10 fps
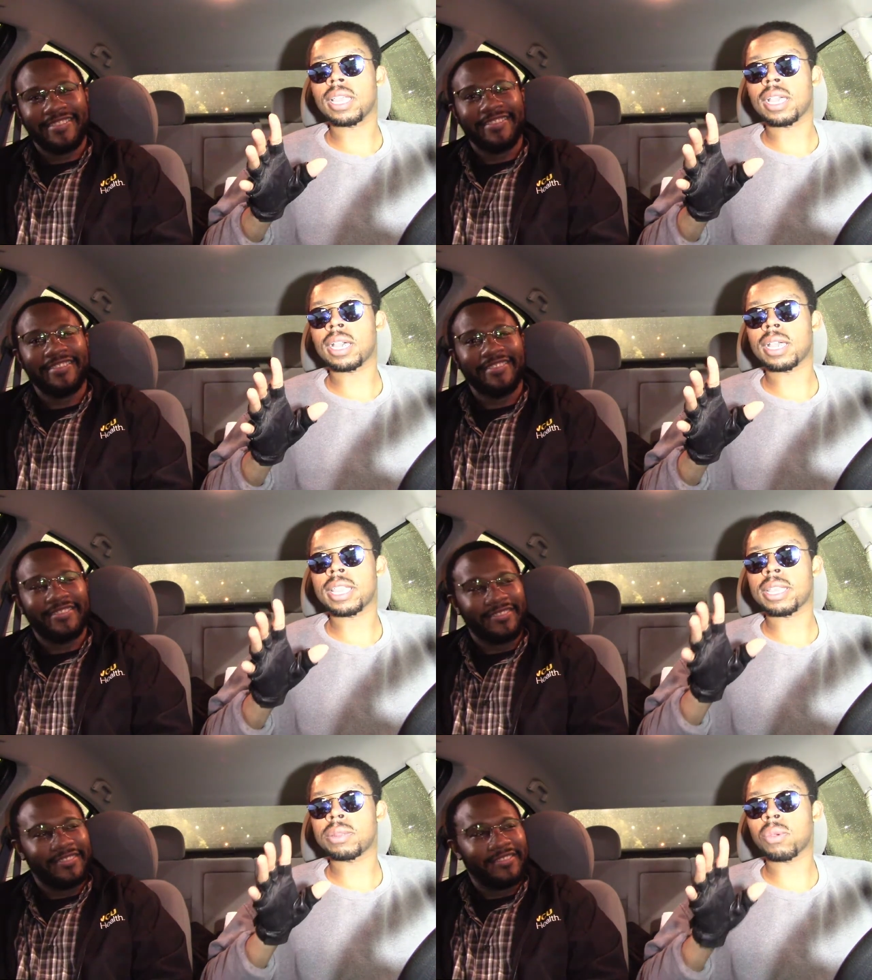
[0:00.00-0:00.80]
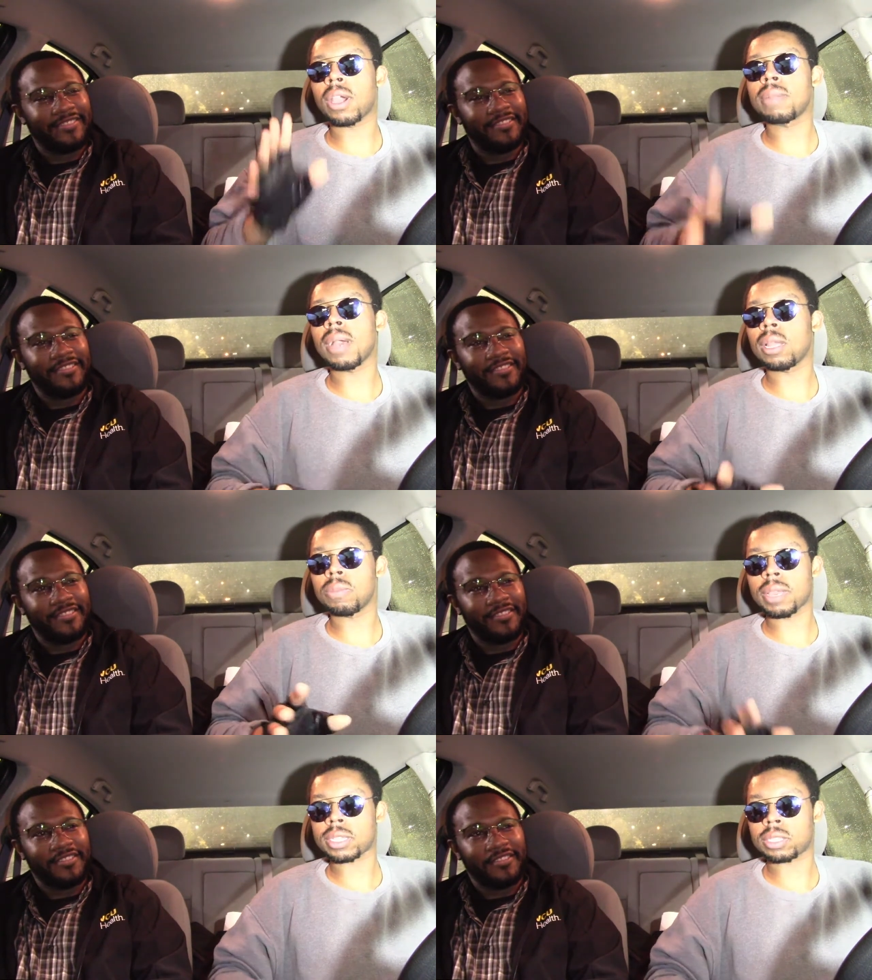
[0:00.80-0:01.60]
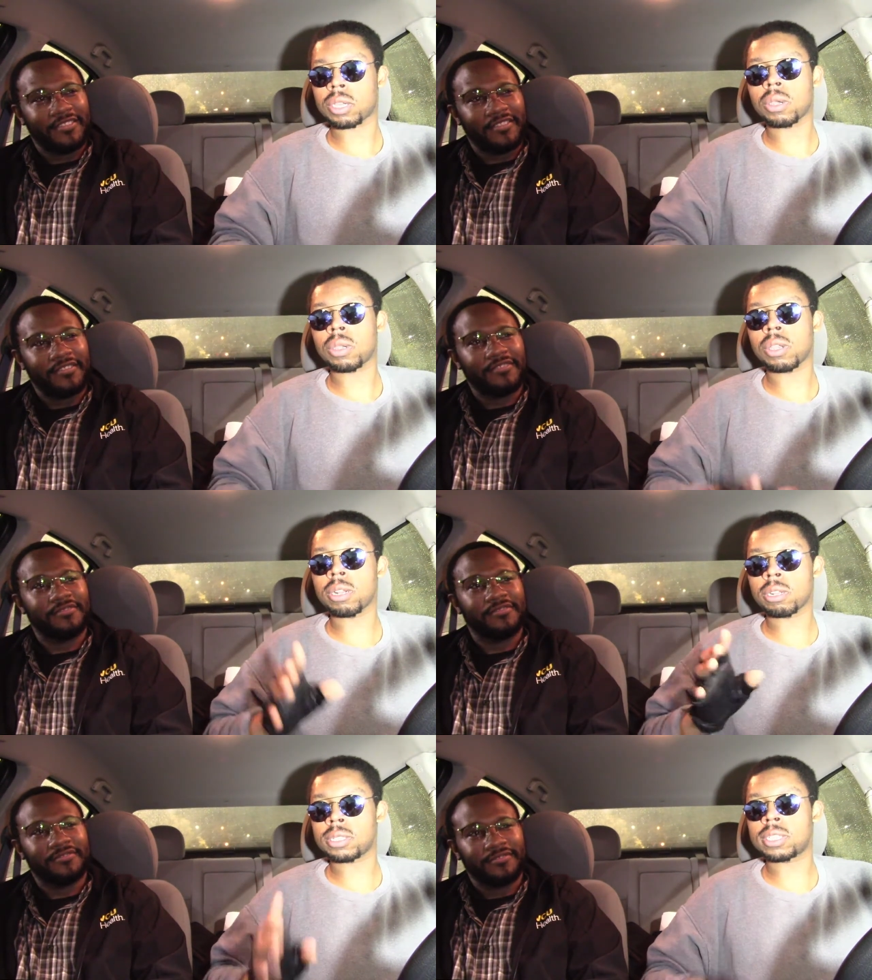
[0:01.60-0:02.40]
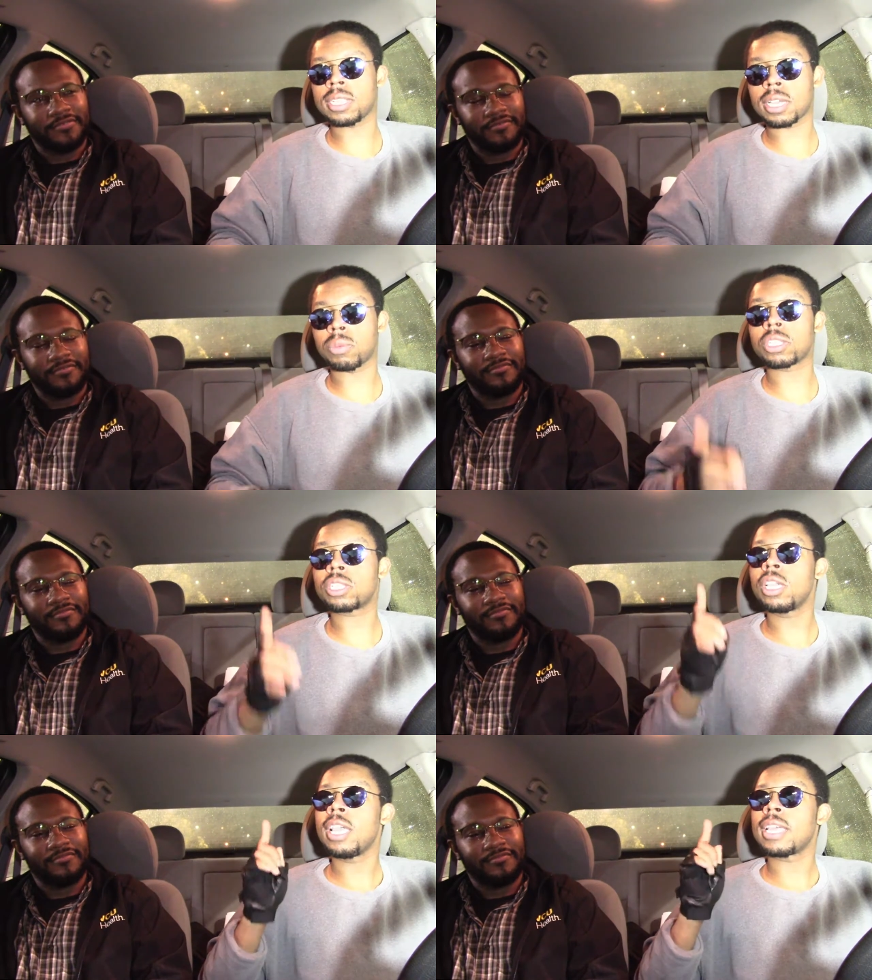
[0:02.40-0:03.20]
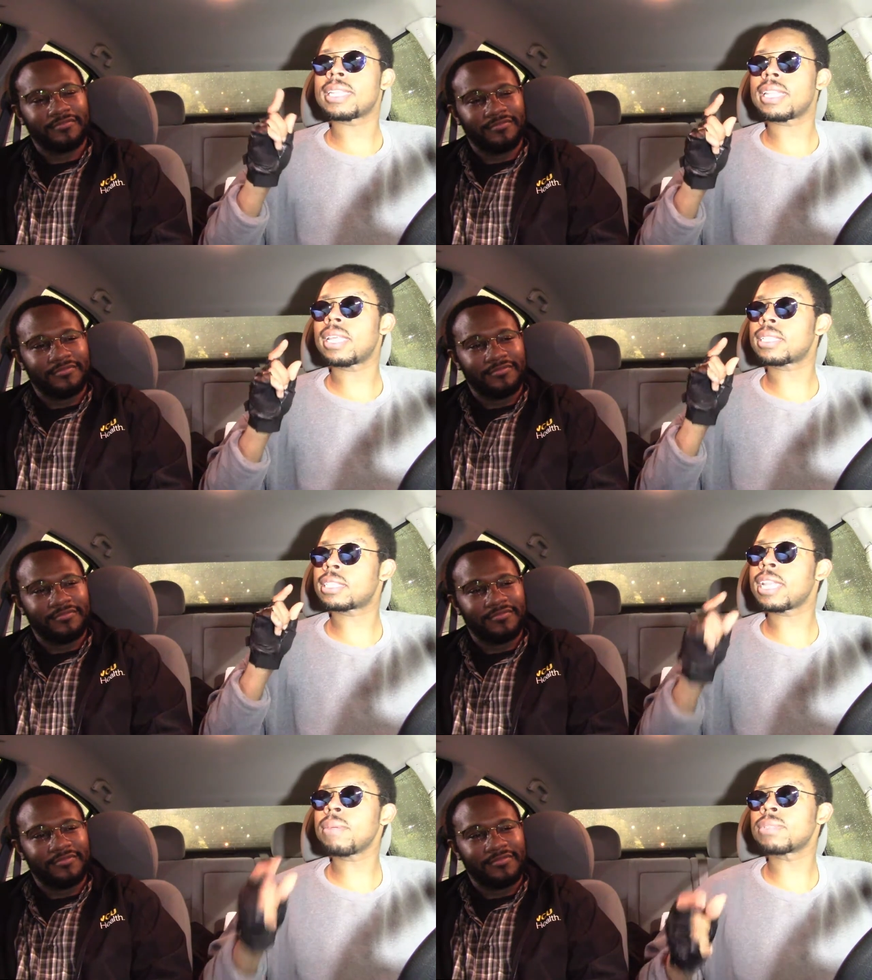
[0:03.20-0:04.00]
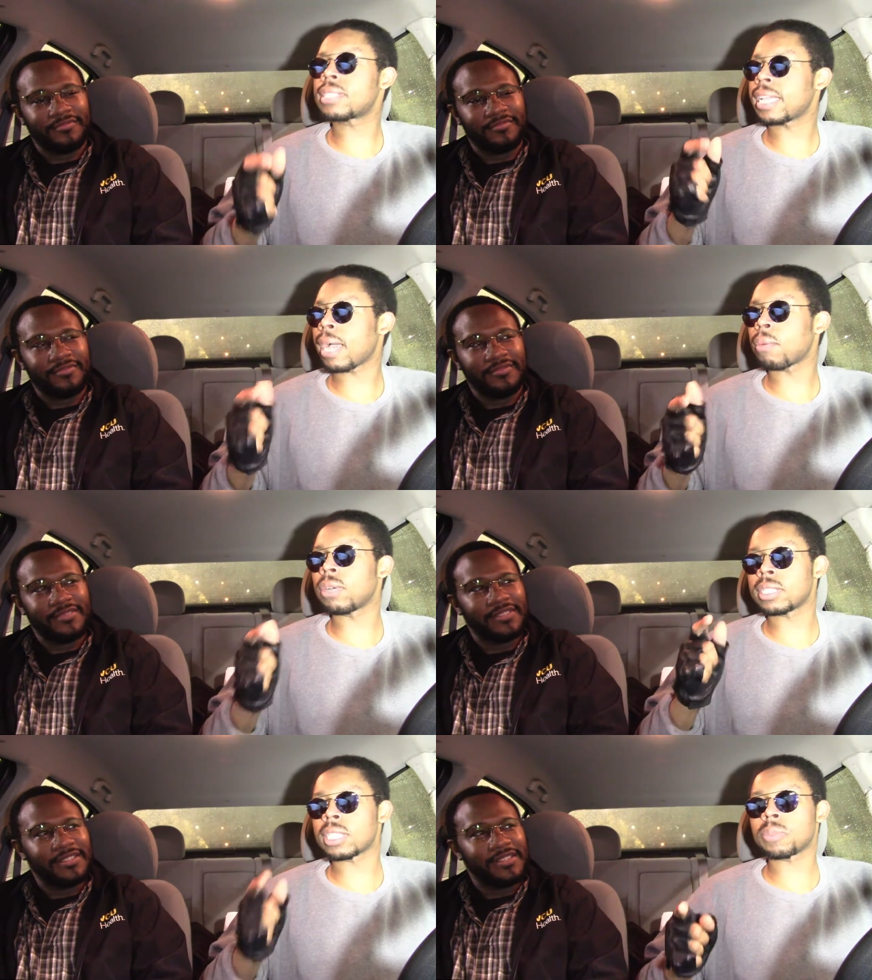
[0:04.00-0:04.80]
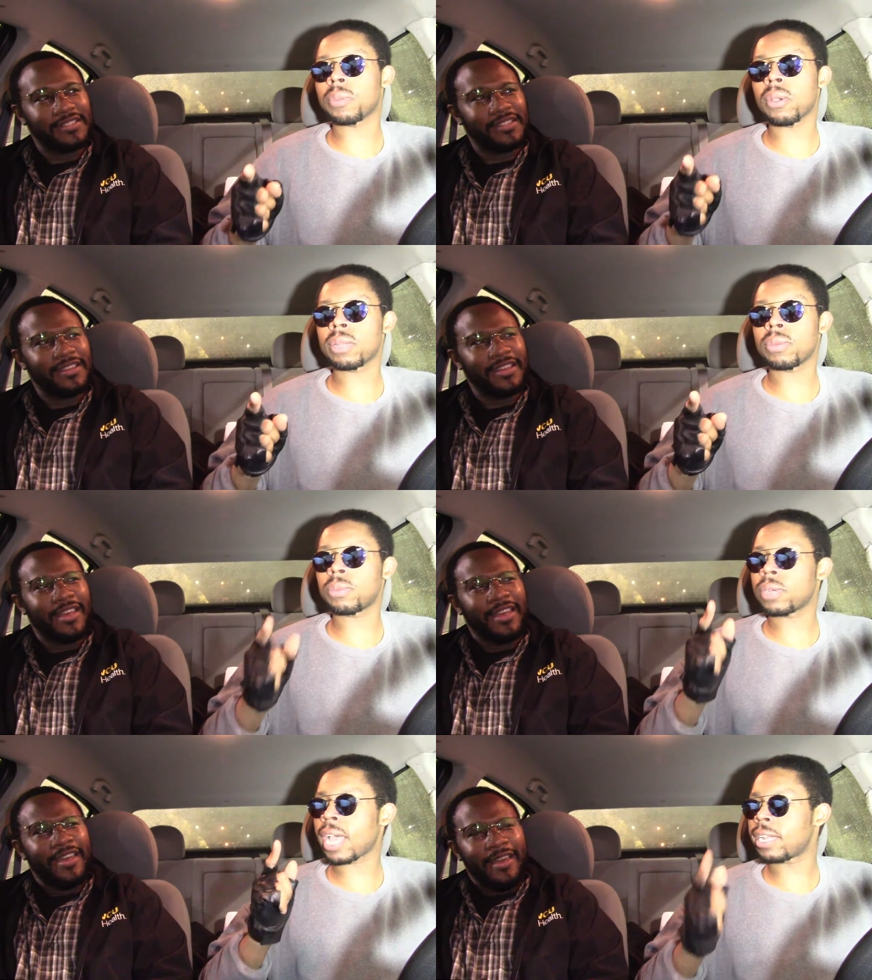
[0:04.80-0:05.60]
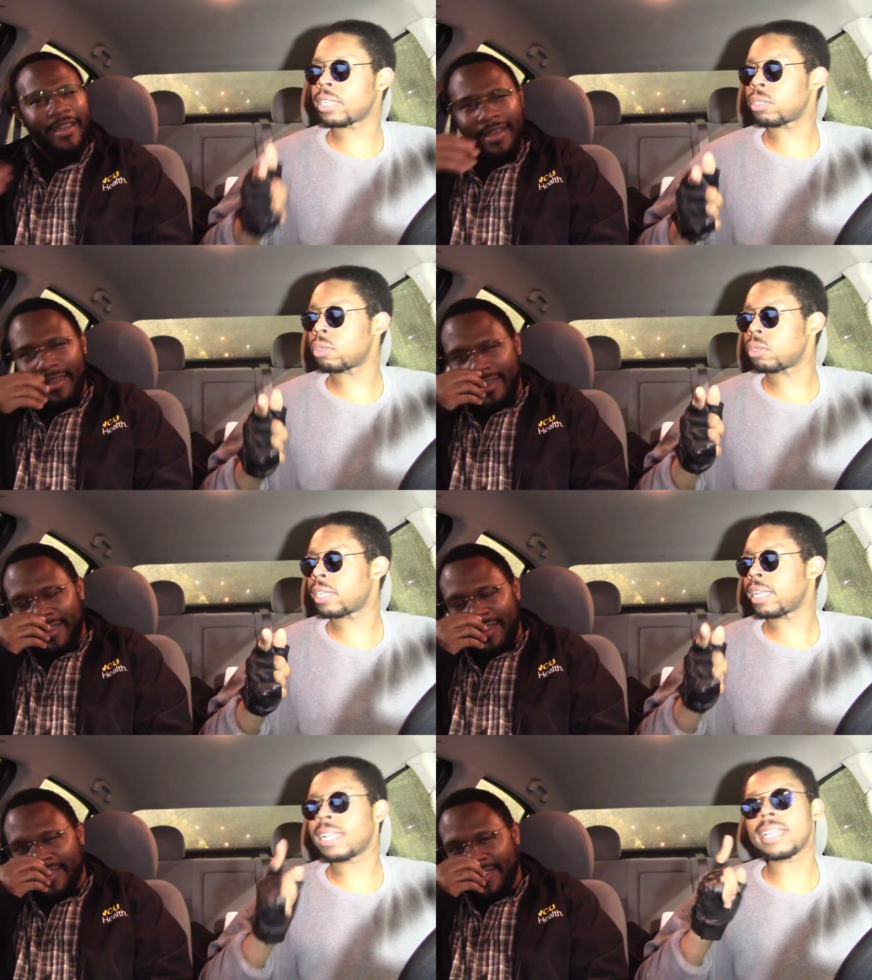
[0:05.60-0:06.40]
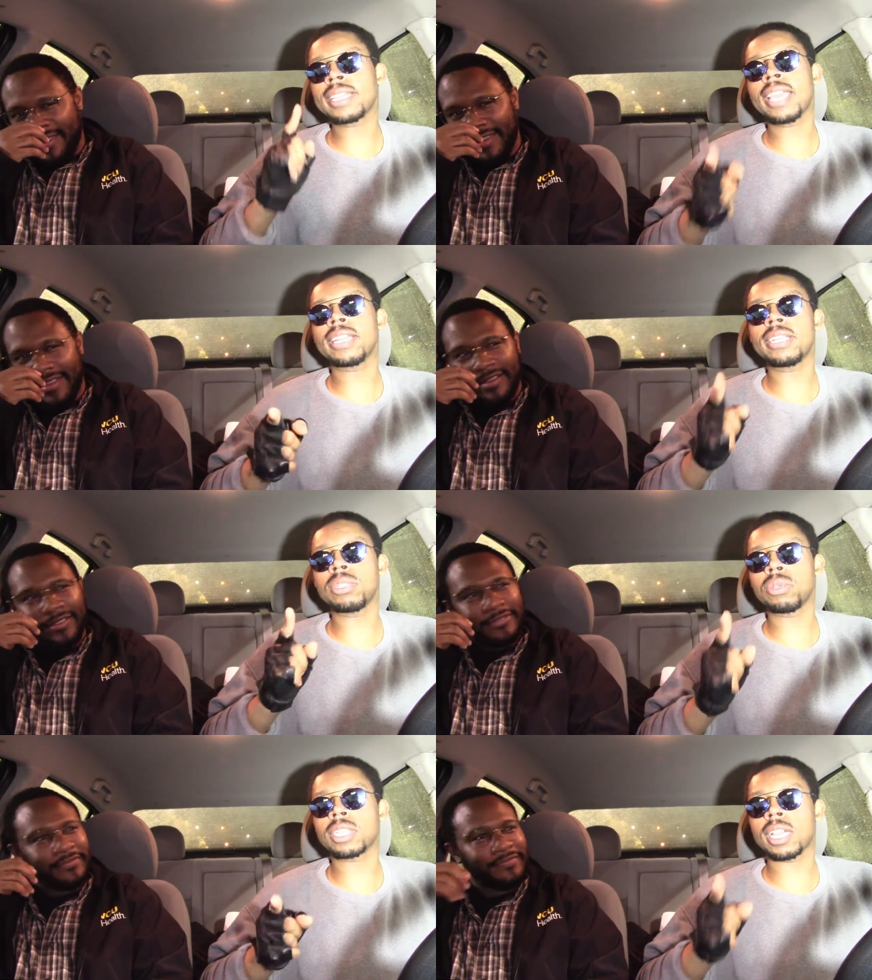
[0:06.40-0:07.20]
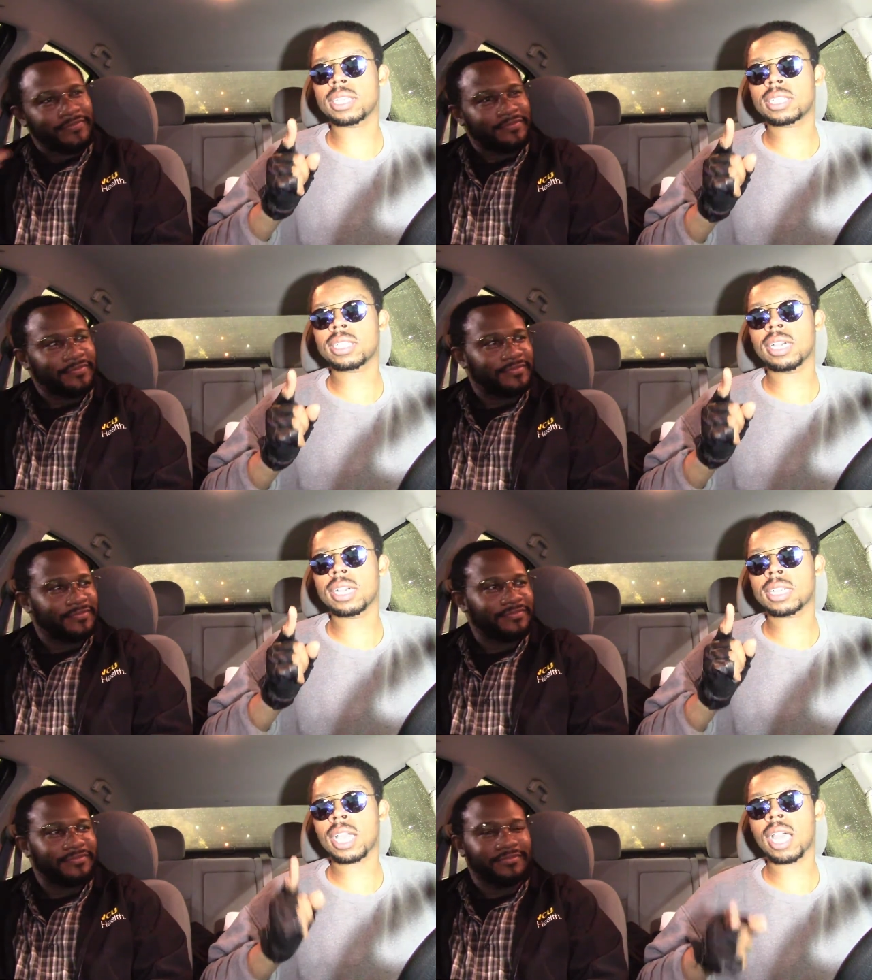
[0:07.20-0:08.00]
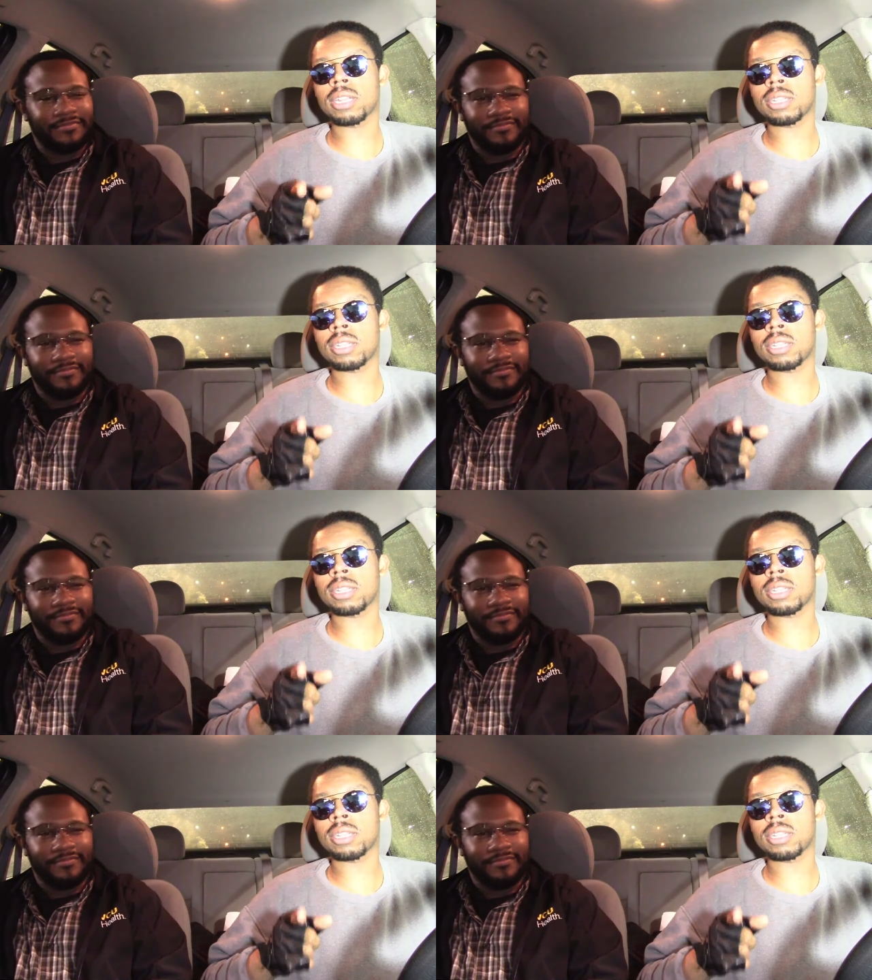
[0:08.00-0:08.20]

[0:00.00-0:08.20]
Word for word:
Speaker 1: uh, in Guatemala, Mexico. Her and her son, which see that was the thing I was disappointed with, with how they do they they can't, they do John uh, Connor